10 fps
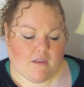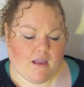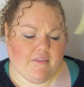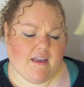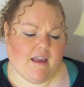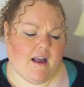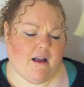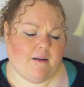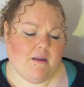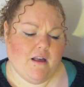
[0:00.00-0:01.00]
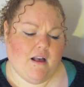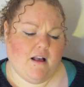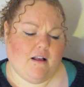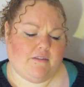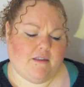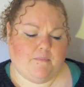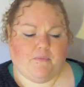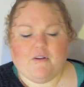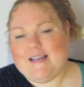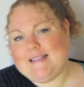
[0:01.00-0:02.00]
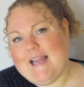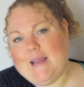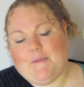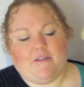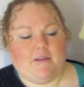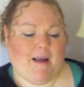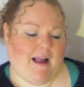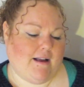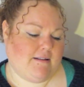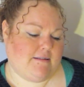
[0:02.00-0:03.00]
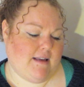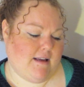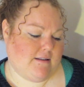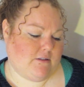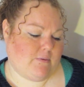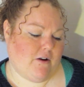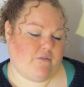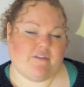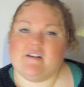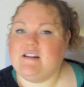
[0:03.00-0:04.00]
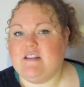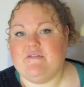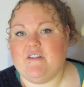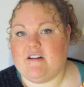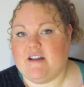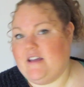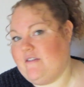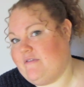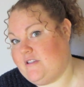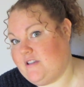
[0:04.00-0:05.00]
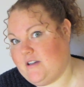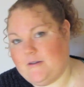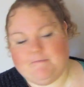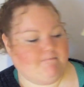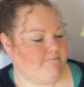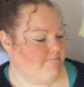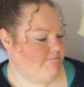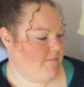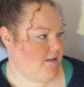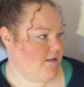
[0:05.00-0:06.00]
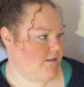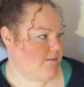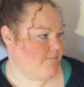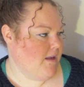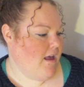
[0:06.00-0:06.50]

The price label on the back says £12.95, so yes.